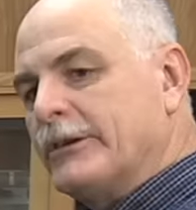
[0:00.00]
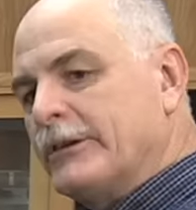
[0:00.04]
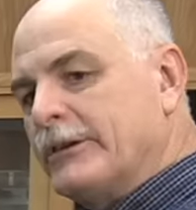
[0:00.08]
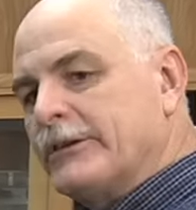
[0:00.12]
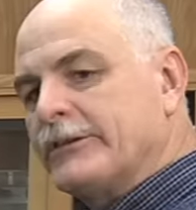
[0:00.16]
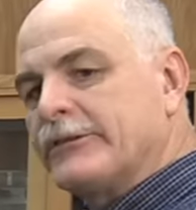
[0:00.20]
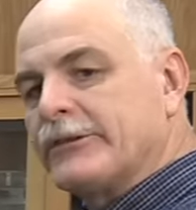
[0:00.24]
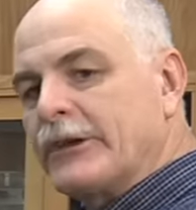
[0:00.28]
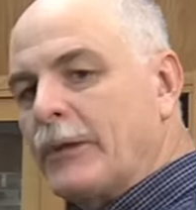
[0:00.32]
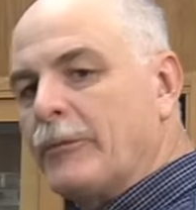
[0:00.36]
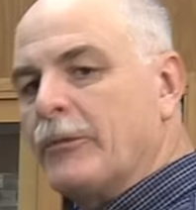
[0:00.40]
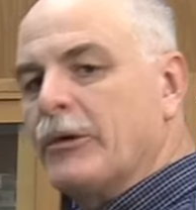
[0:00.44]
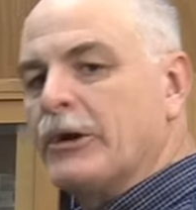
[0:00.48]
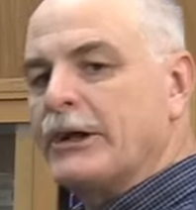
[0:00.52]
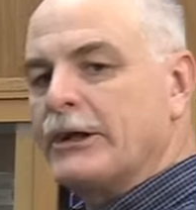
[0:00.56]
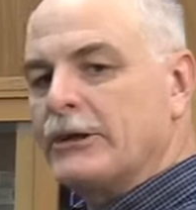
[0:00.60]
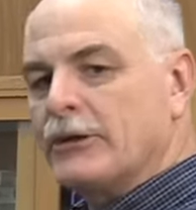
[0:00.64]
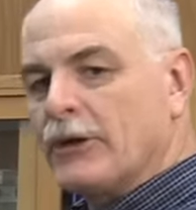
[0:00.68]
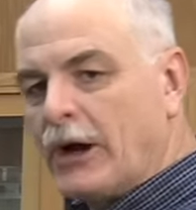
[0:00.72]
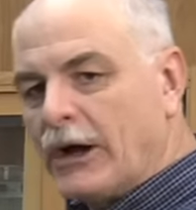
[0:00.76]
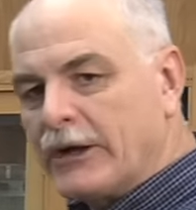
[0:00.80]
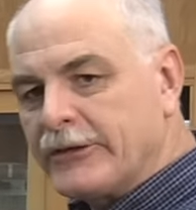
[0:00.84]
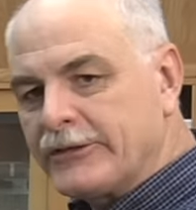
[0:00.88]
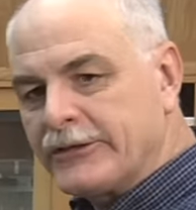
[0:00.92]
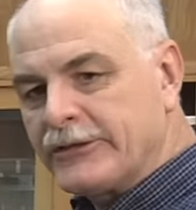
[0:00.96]
in the summer heat
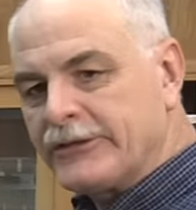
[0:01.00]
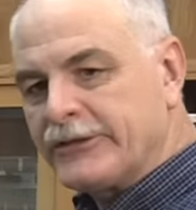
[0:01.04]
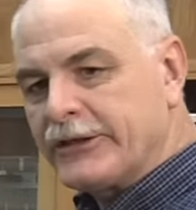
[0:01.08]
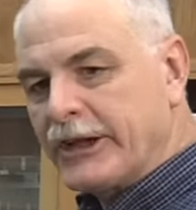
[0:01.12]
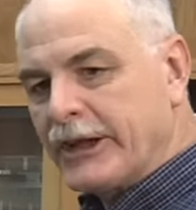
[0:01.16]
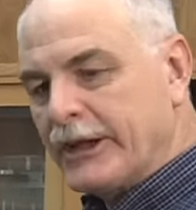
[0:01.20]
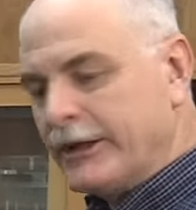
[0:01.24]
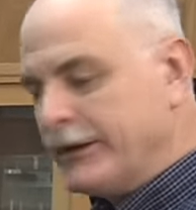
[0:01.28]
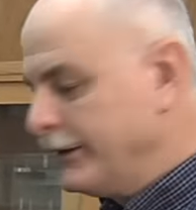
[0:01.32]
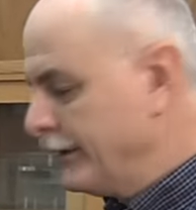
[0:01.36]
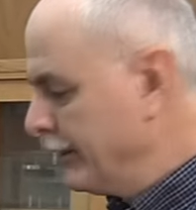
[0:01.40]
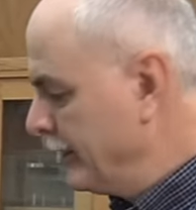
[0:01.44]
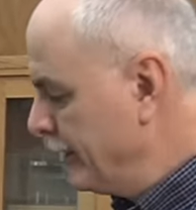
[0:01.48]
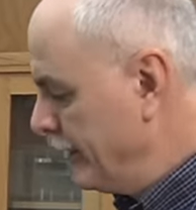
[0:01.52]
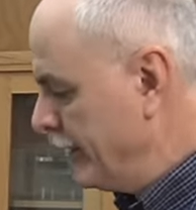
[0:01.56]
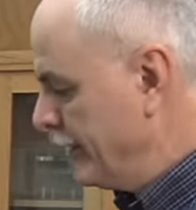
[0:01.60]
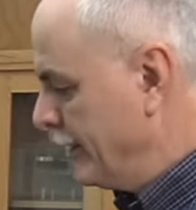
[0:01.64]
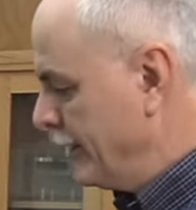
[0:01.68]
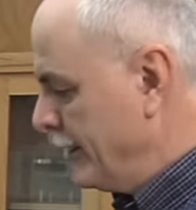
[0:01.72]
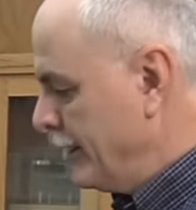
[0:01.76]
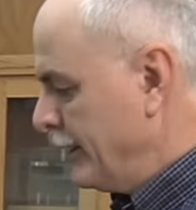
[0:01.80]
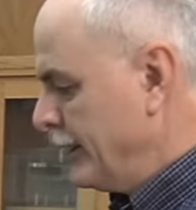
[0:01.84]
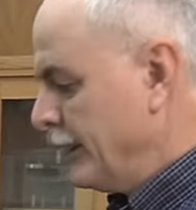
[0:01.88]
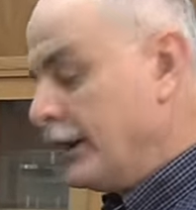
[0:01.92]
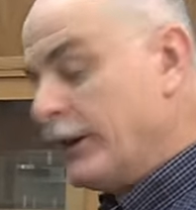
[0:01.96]
loss is in.
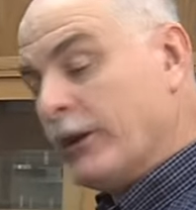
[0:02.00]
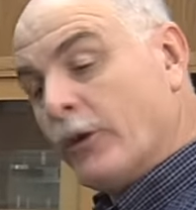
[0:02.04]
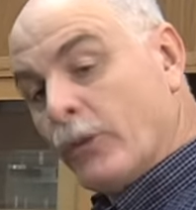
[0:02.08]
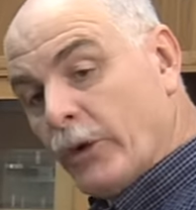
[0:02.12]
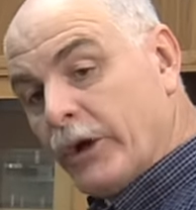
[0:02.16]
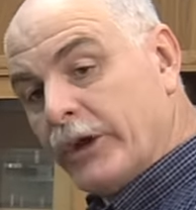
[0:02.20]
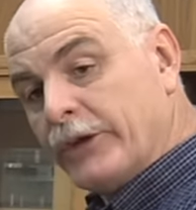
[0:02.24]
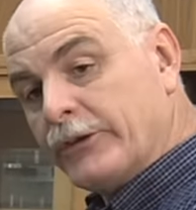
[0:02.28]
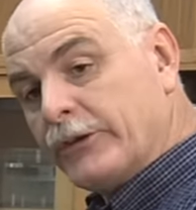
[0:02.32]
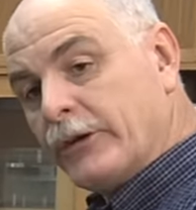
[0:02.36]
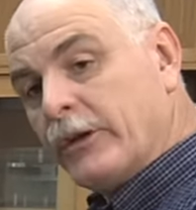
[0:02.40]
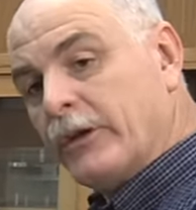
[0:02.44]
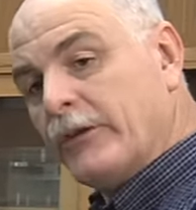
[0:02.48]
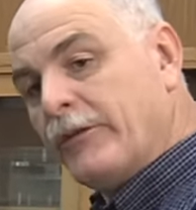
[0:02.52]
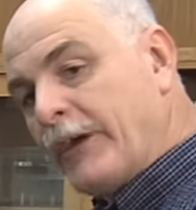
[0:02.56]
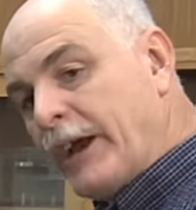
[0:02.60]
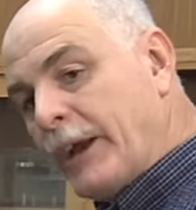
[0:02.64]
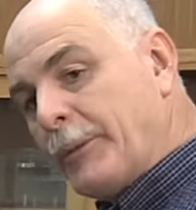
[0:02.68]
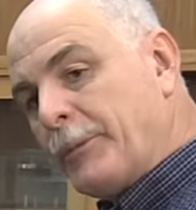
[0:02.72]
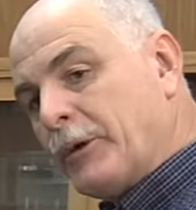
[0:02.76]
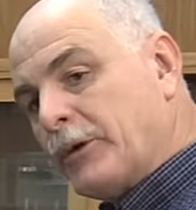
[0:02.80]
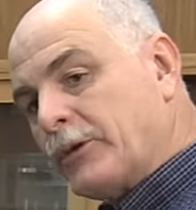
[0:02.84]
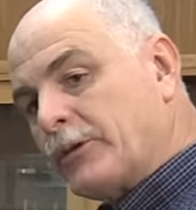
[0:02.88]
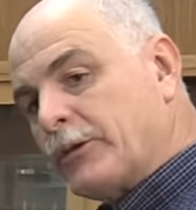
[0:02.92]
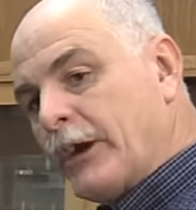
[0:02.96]
In the winter the
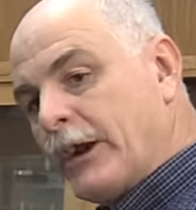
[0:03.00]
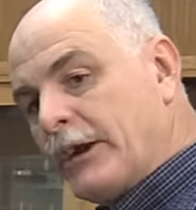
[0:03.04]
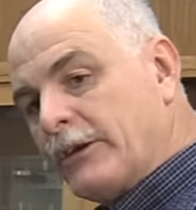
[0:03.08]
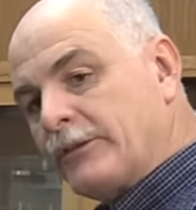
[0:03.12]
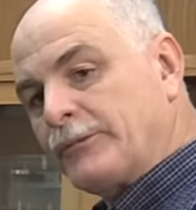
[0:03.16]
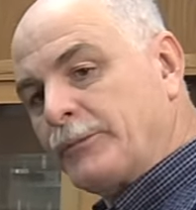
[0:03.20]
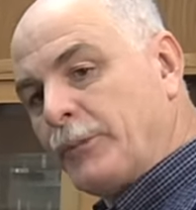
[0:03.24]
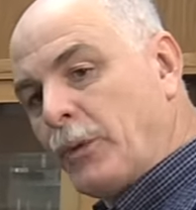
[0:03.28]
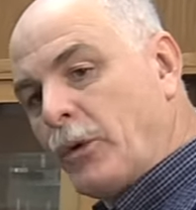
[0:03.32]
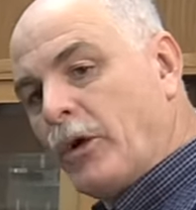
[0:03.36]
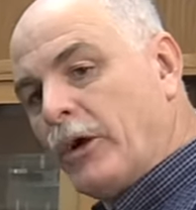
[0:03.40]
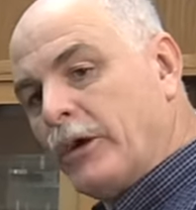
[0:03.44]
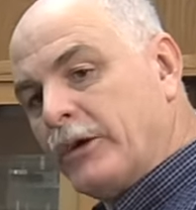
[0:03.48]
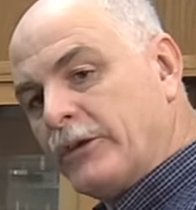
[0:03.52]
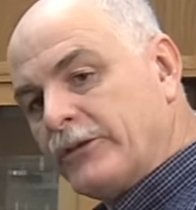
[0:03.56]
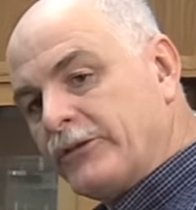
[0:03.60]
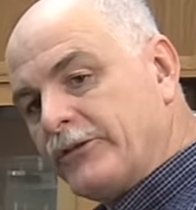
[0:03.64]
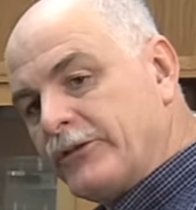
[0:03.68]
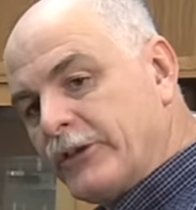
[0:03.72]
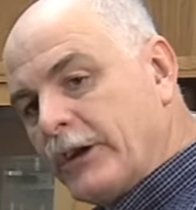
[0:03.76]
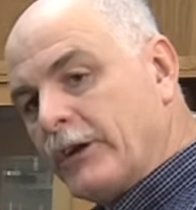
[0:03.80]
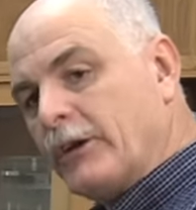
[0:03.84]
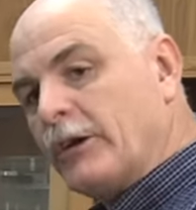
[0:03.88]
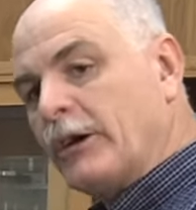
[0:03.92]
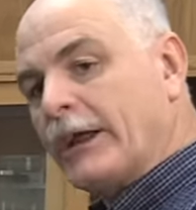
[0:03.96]
vapor transport is
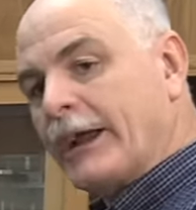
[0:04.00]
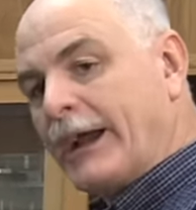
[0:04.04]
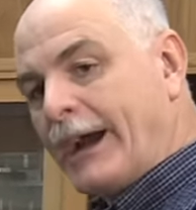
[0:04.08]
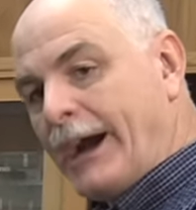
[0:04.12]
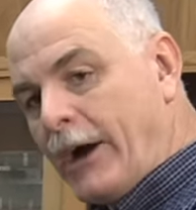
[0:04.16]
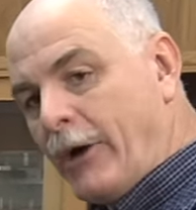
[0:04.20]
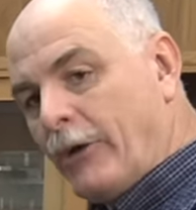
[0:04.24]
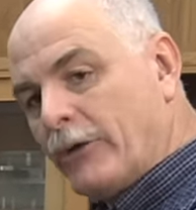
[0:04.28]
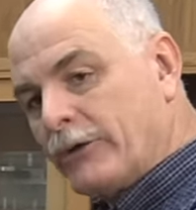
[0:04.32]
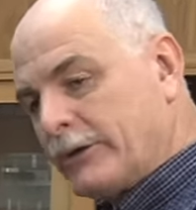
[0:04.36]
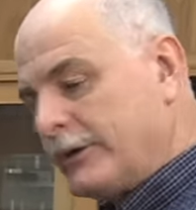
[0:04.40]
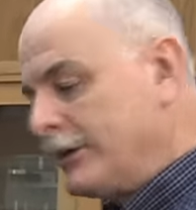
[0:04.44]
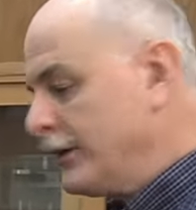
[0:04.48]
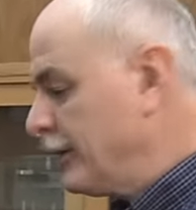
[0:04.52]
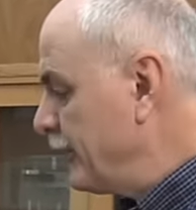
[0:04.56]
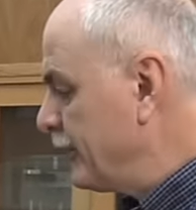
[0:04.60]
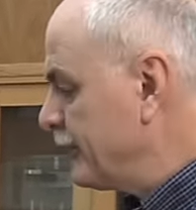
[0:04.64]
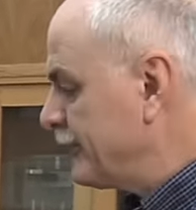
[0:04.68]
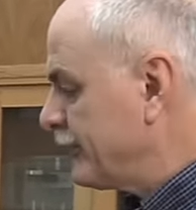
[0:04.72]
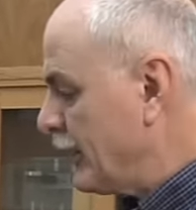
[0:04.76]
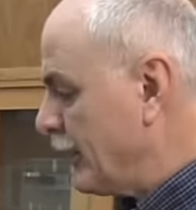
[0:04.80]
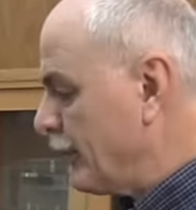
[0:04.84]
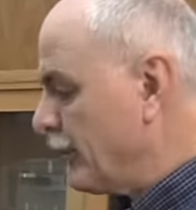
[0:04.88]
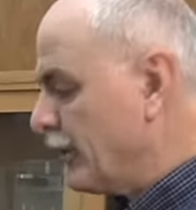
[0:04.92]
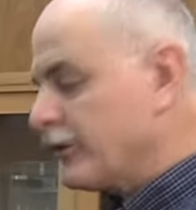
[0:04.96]
generally out and in the
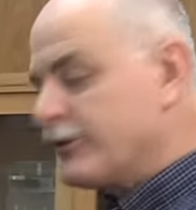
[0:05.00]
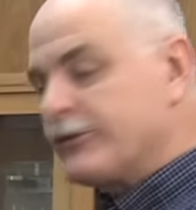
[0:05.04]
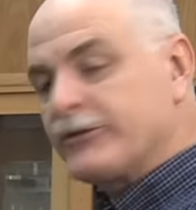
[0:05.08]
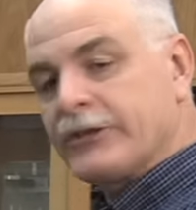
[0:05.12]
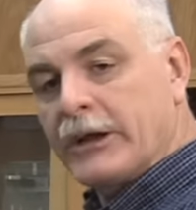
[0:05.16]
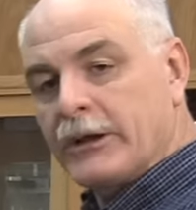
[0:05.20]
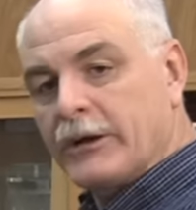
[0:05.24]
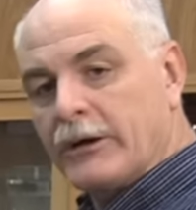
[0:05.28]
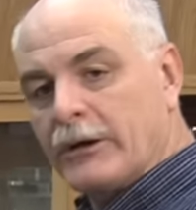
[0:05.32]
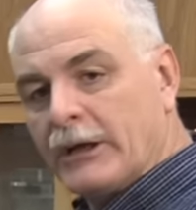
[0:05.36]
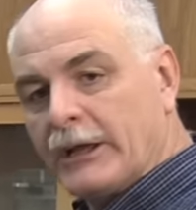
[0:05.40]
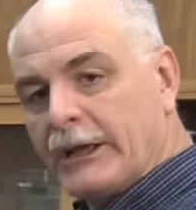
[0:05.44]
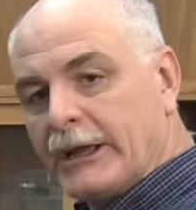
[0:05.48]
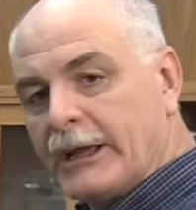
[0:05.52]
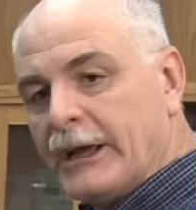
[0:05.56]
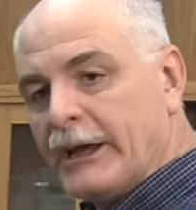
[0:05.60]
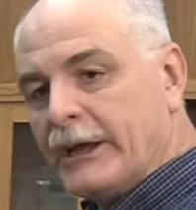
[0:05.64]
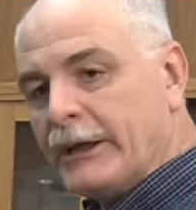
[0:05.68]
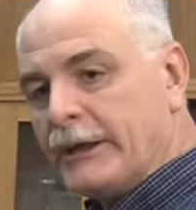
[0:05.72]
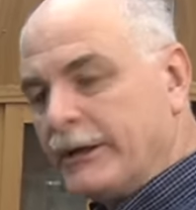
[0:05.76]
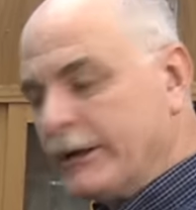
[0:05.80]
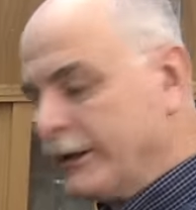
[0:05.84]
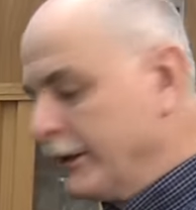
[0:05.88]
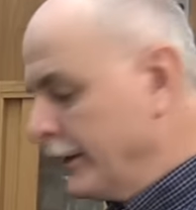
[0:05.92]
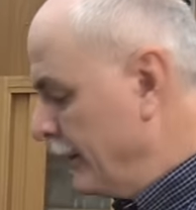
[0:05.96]
summer it's generally
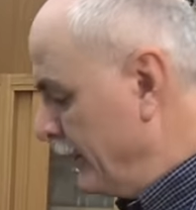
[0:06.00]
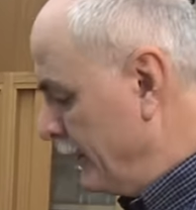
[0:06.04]
in.